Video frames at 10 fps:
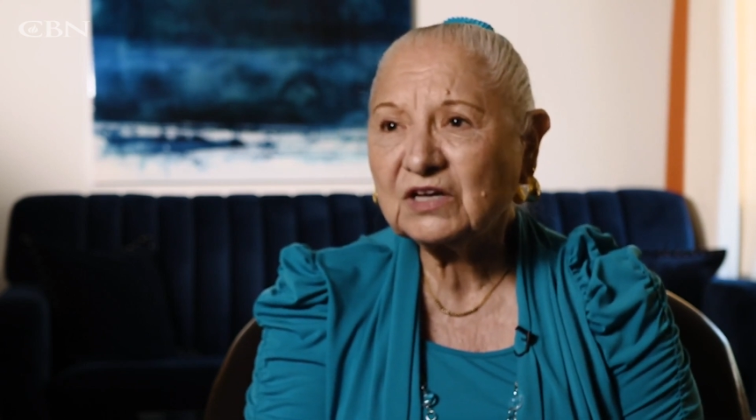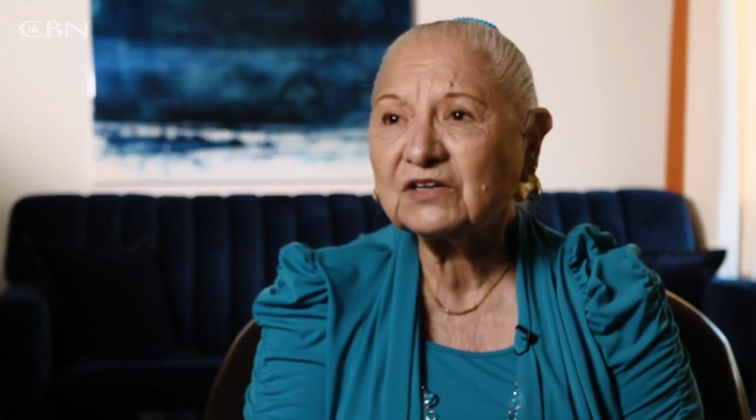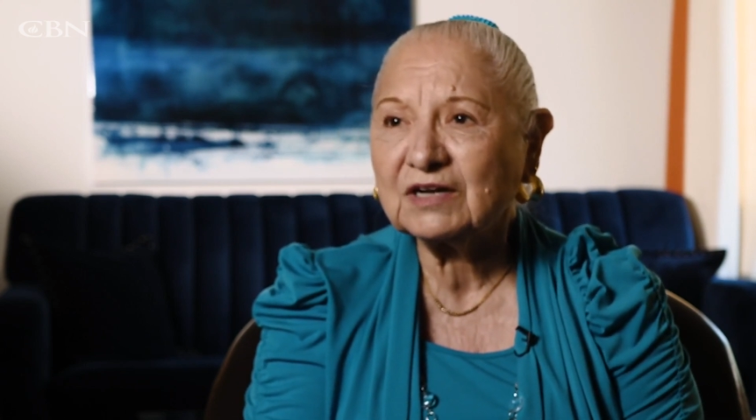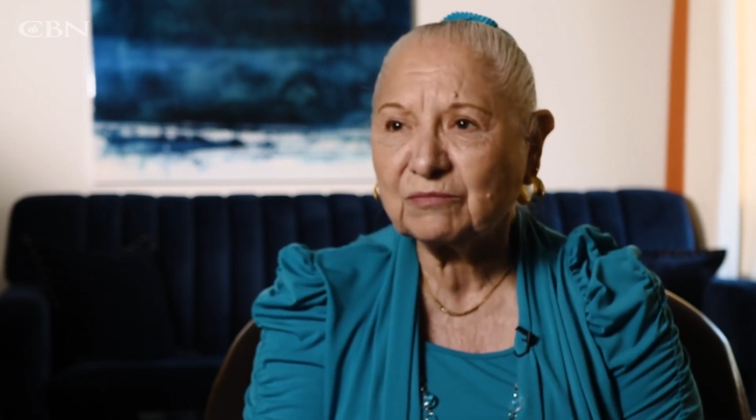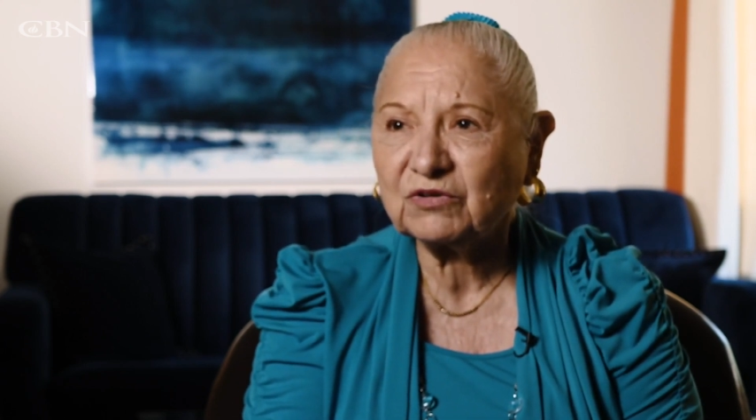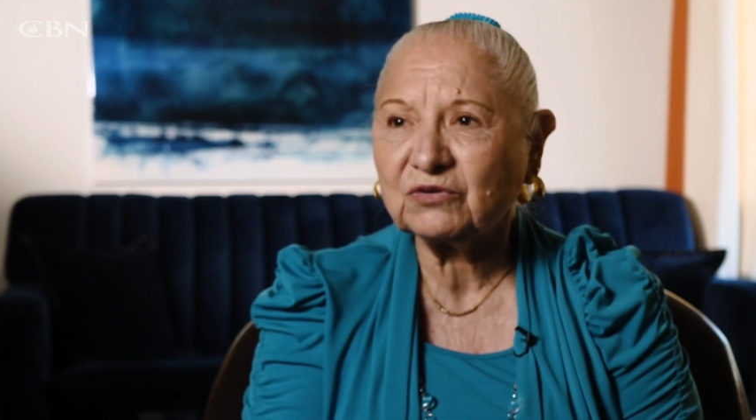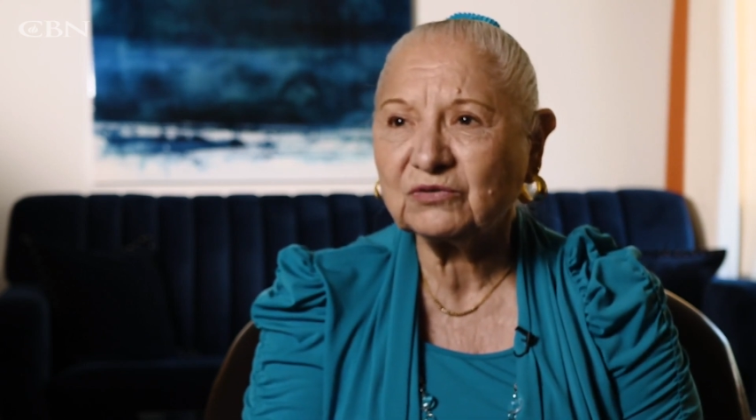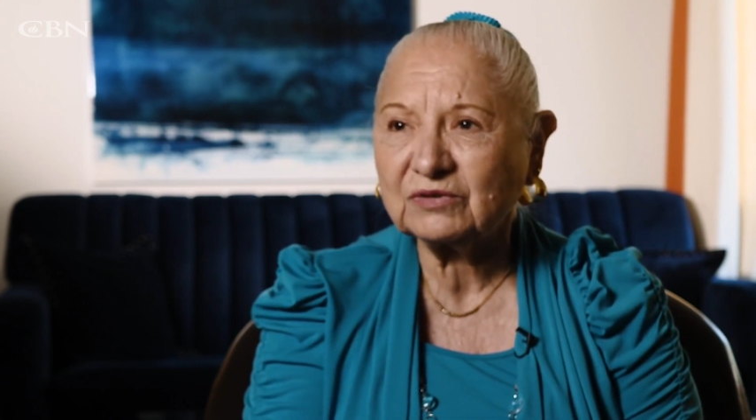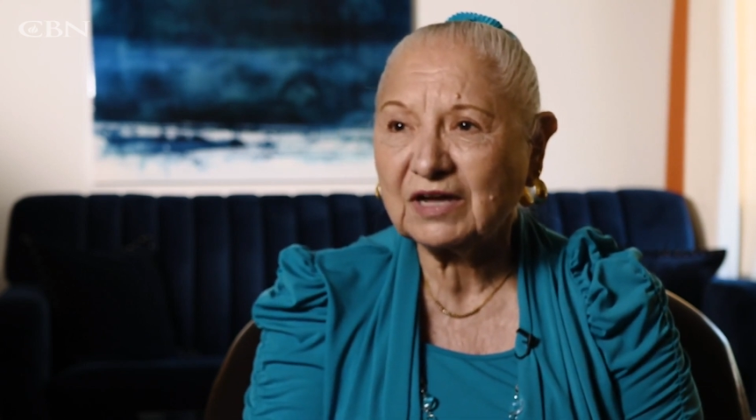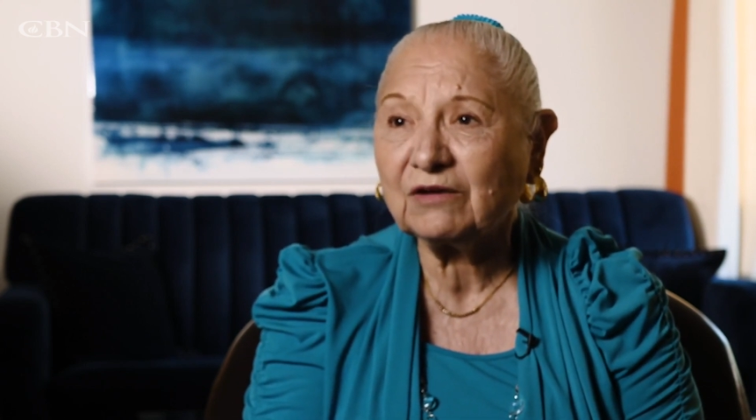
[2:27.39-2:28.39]
He'll come
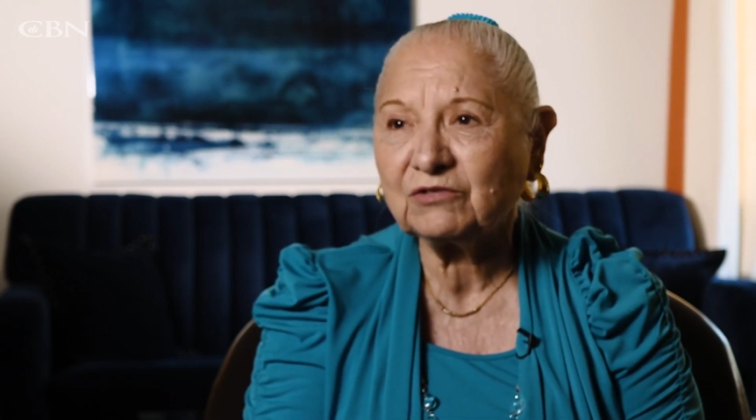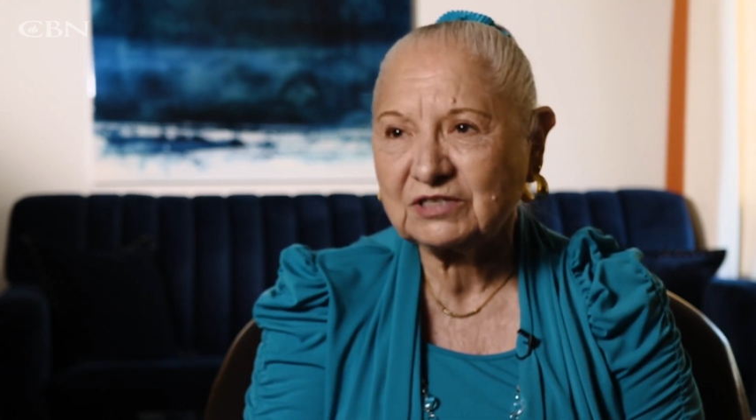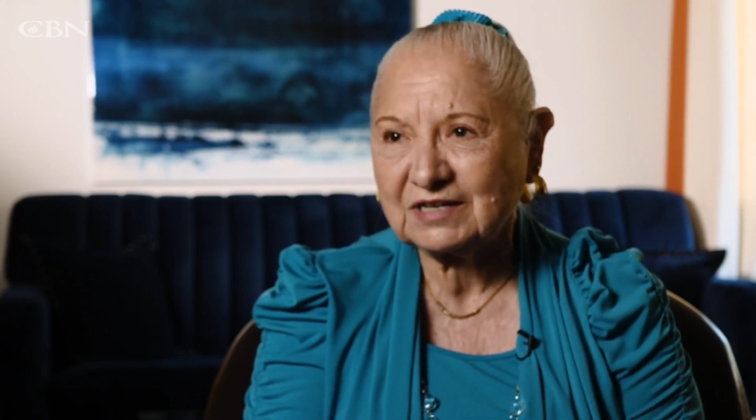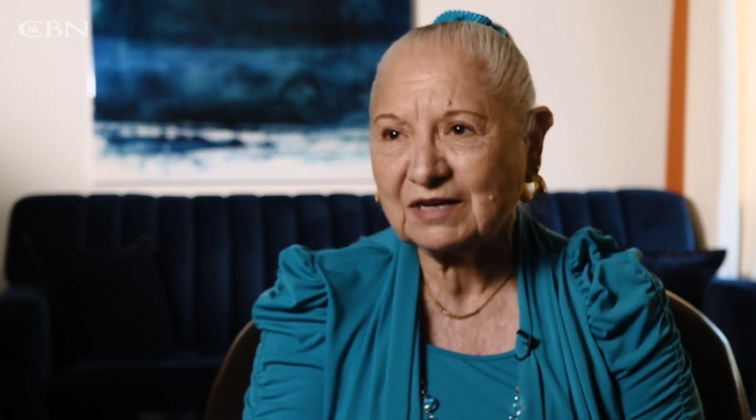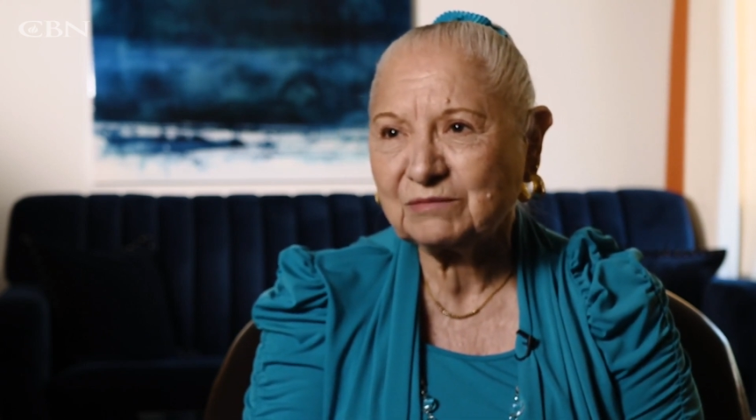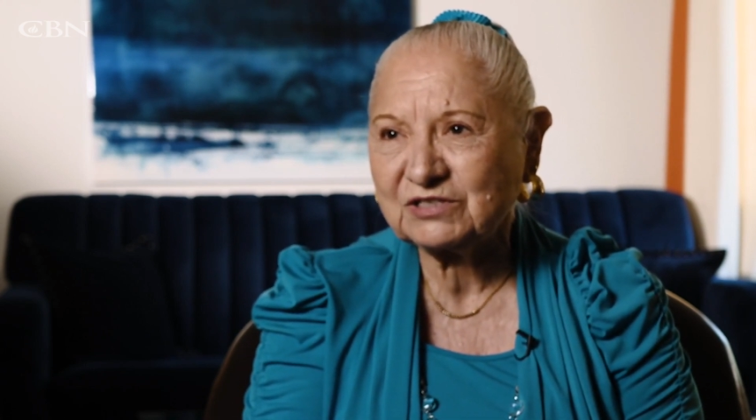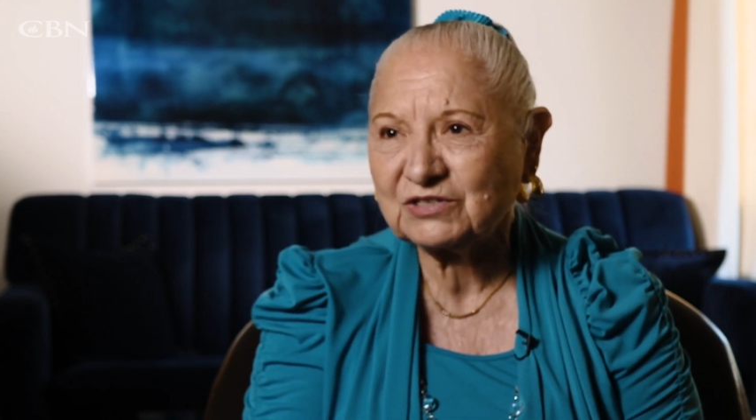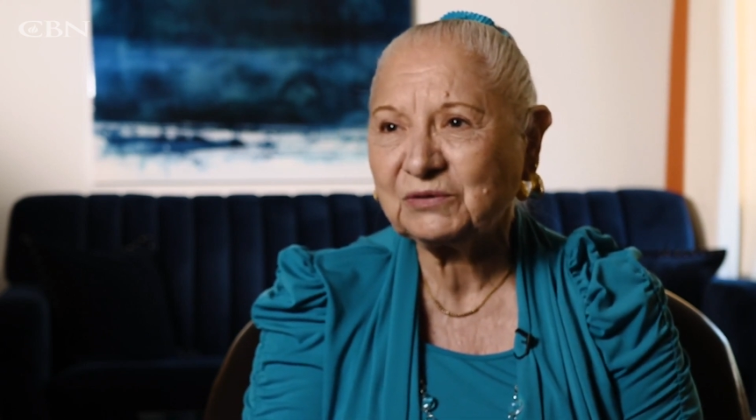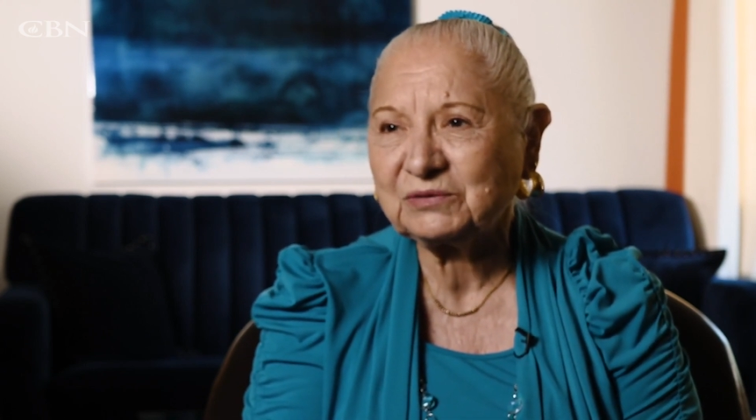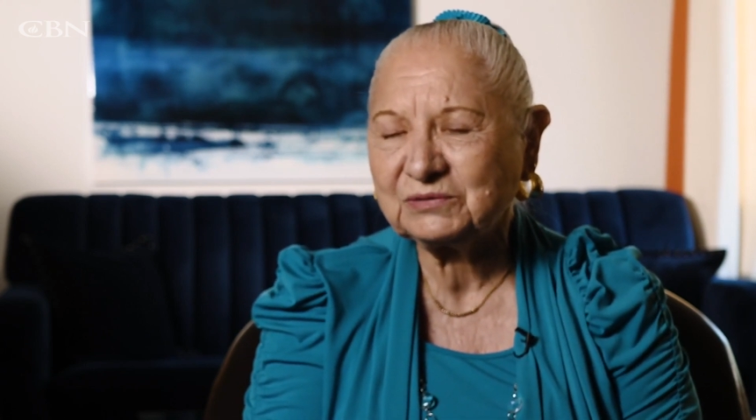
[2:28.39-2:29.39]
through every time.
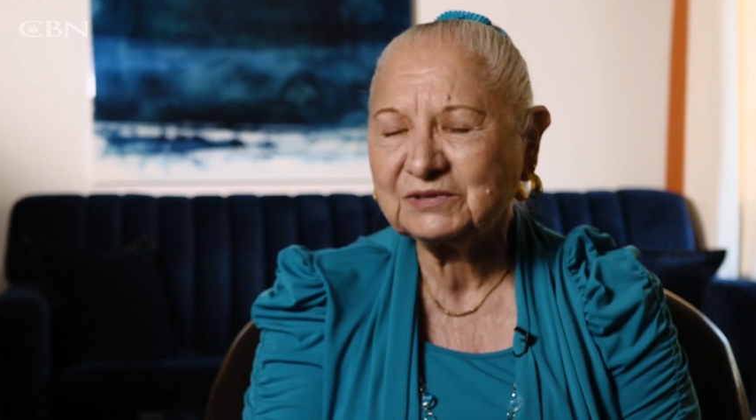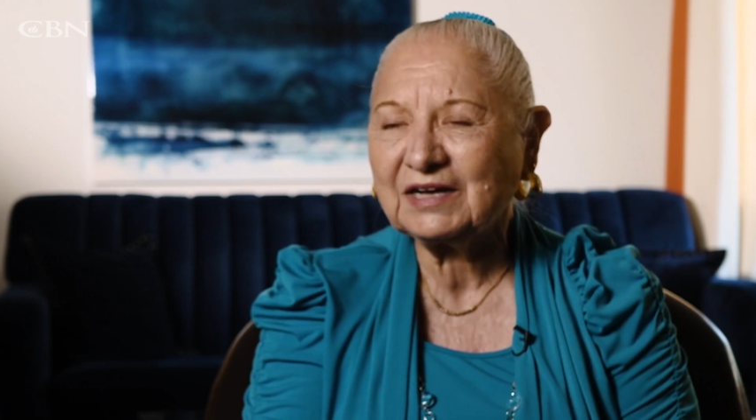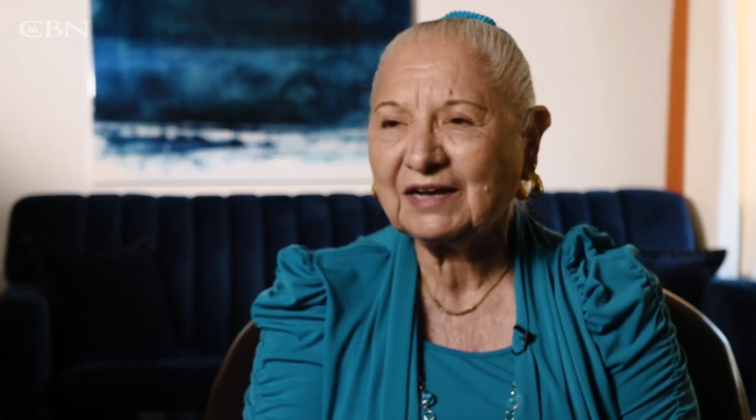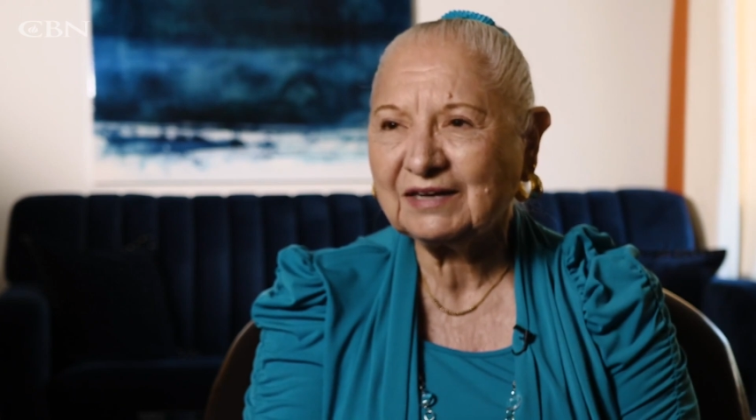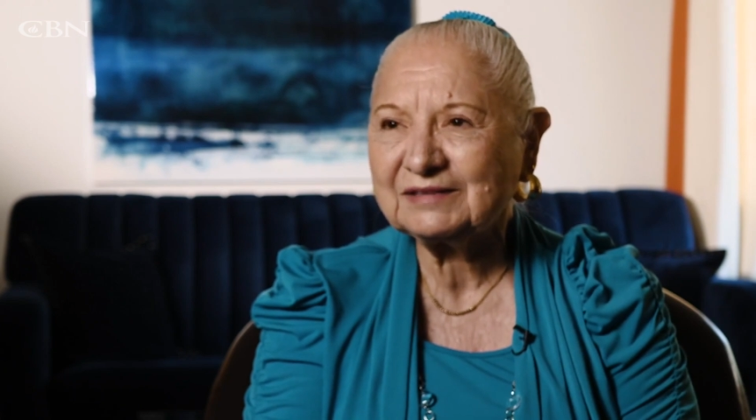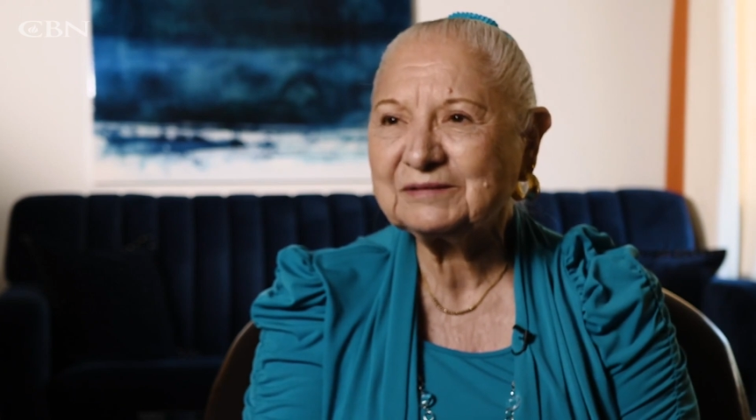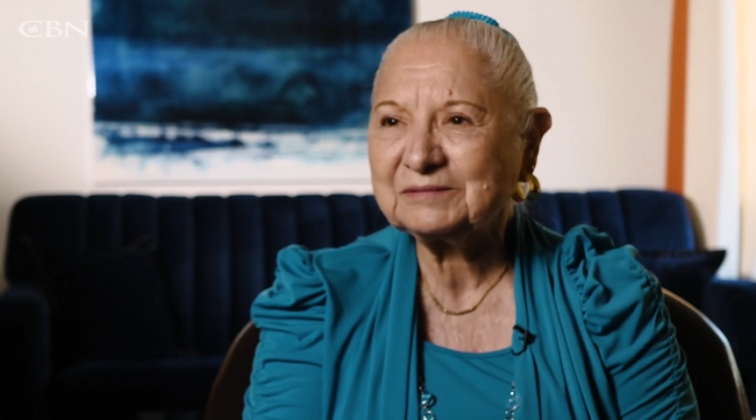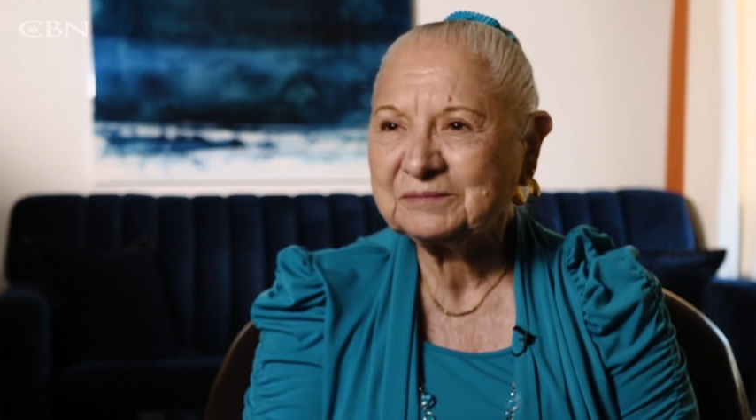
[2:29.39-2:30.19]
So, yeah.